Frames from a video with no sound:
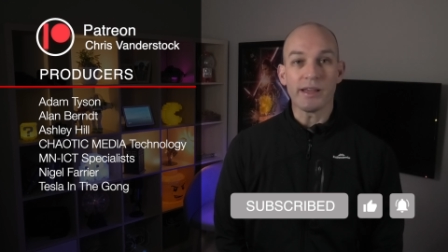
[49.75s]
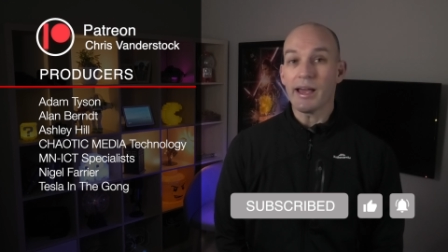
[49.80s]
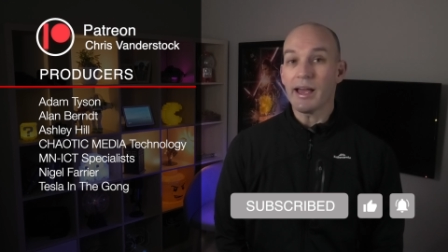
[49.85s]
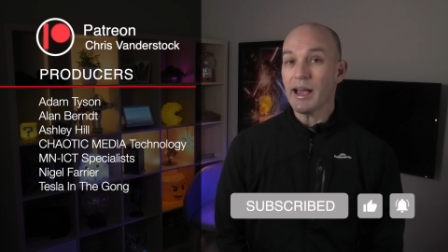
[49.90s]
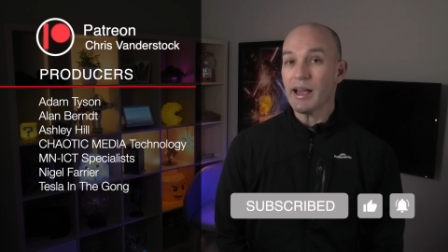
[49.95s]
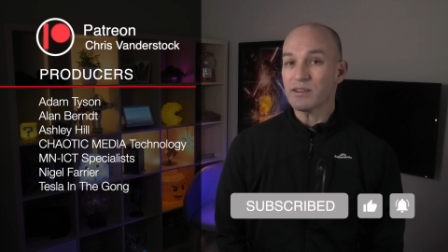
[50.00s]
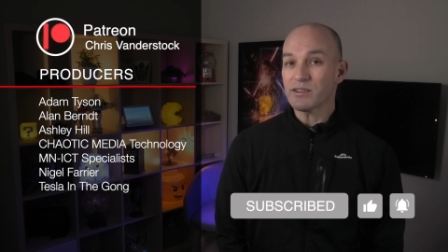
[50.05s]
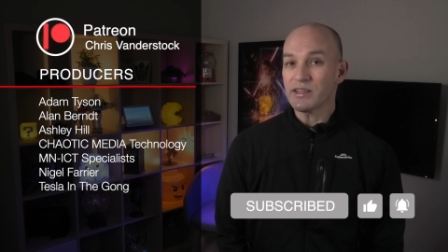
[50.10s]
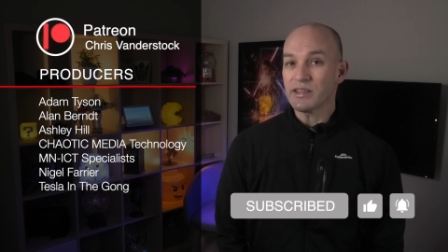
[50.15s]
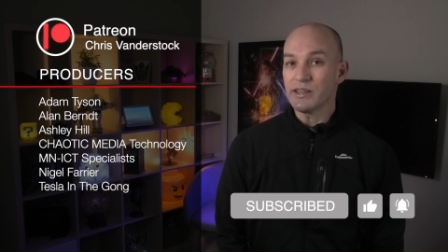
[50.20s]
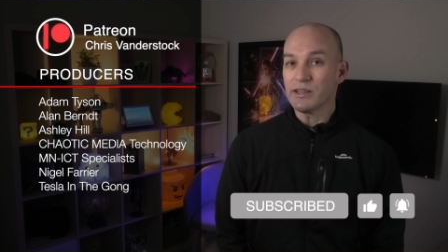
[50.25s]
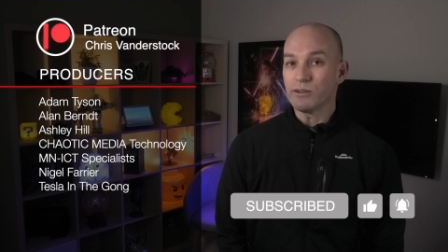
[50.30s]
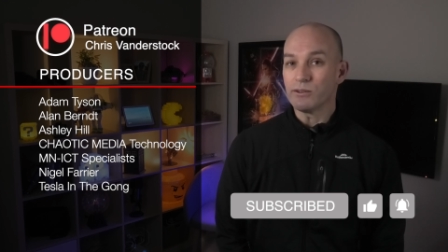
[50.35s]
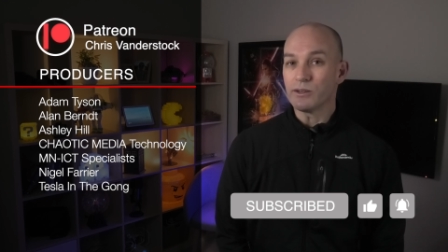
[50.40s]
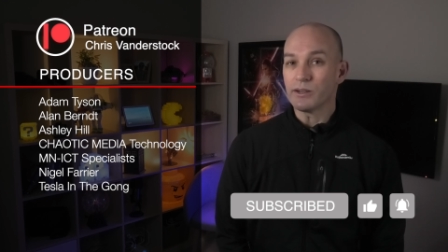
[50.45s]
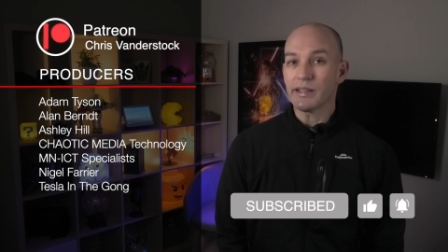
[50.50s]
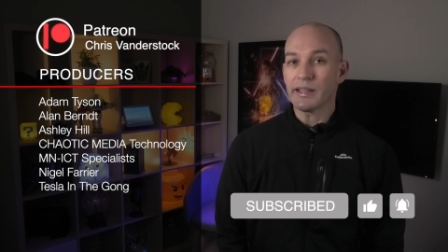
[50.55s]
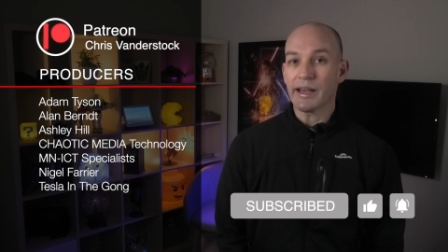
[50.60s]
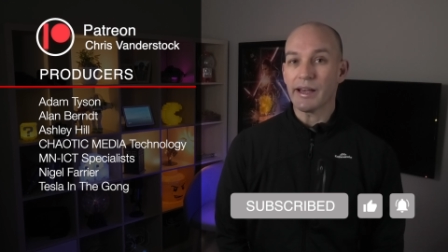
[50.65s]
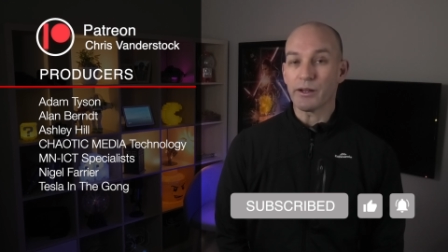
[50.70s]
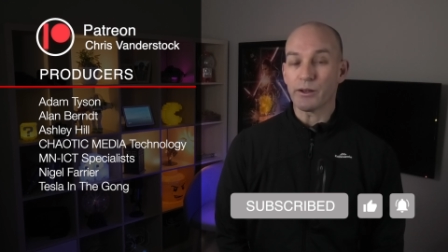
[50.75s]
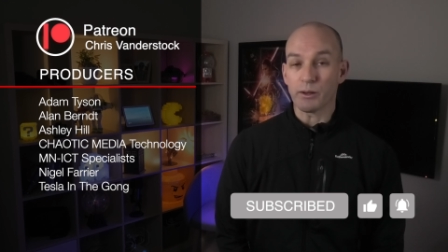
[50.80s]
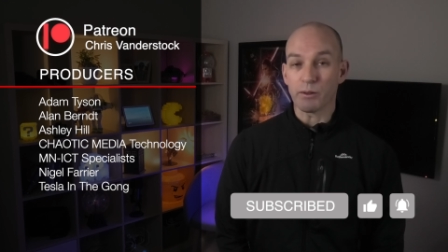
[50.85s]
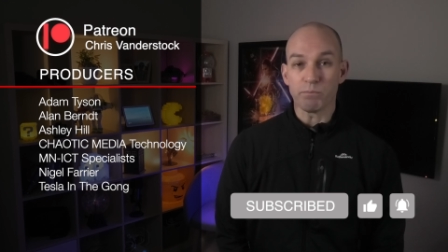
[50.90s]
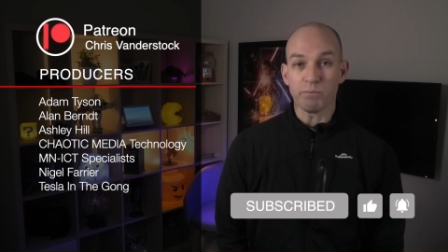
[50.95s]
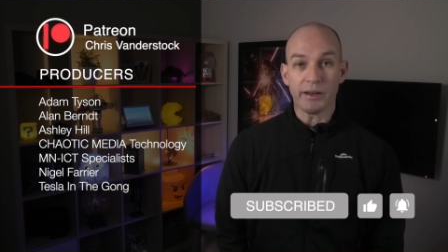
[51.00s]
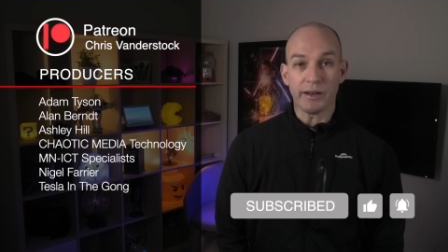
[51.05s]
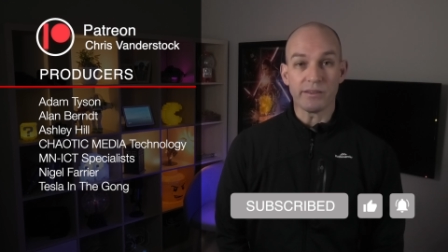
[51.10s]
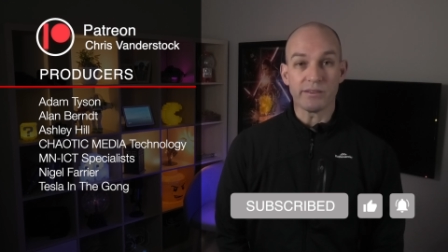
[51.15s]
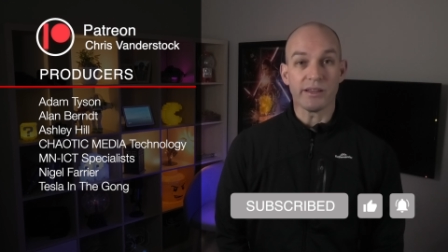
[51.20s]
Ashley Hill, Chaotic
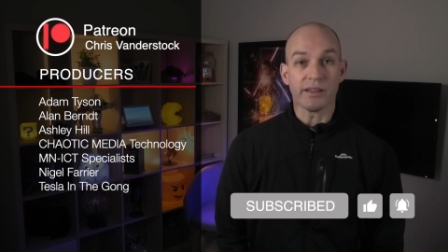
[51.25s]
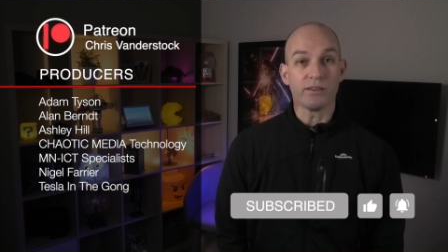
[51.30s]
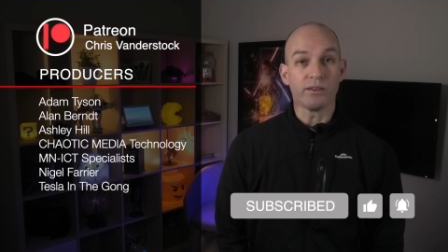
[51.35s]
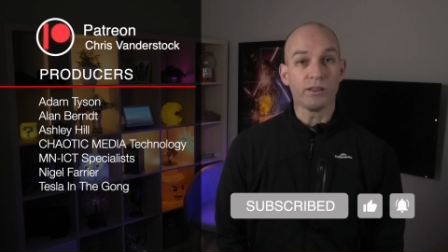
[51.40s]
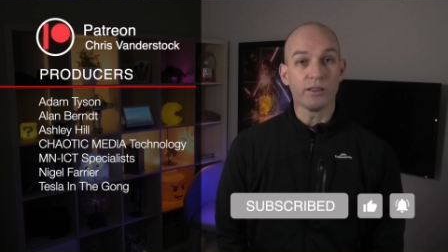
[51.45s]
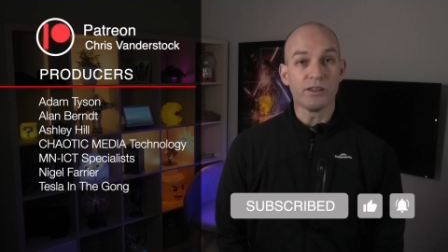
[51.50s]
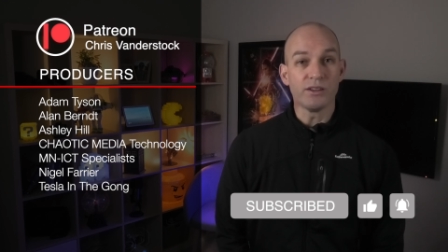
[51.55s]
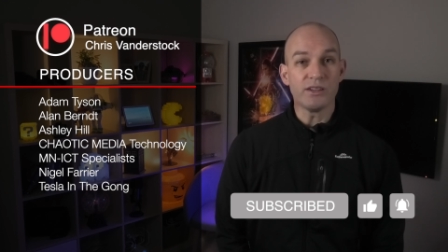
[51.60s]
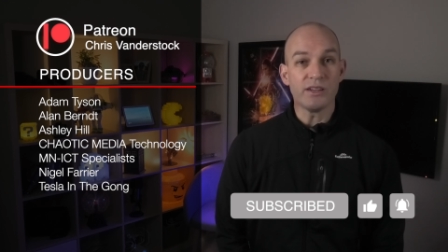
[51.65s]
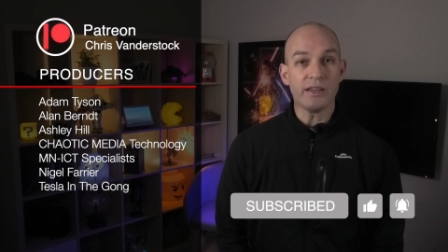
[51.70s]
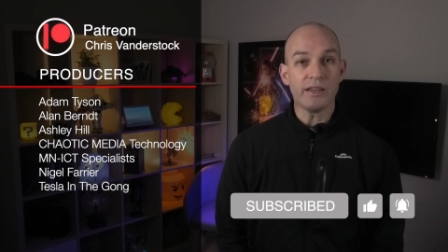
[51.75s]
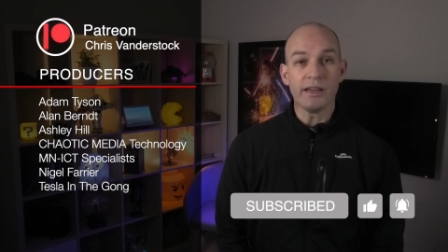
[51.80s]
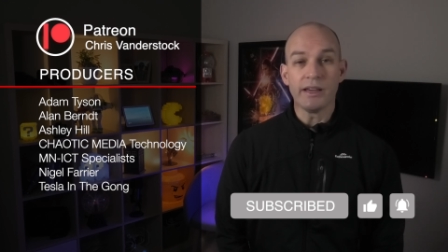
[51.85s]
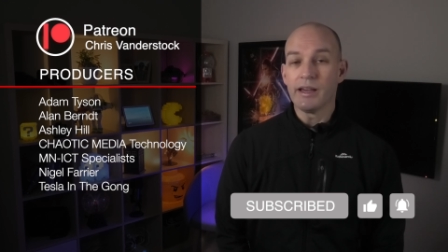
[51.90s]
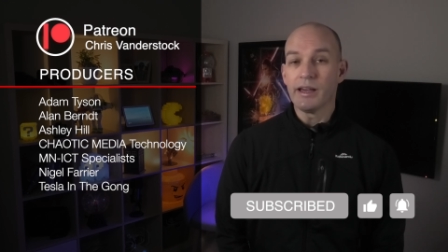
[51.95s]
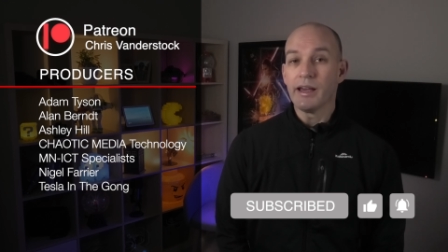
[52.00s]
Media Technology,